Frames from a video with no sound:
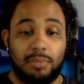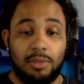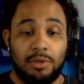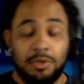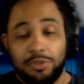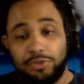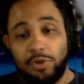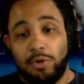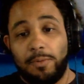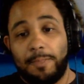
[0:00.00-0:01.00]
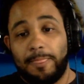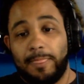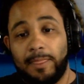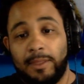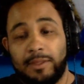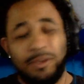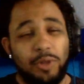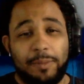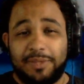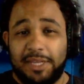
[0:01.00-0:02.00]
so little
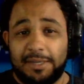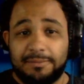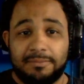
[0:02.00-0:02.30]
update.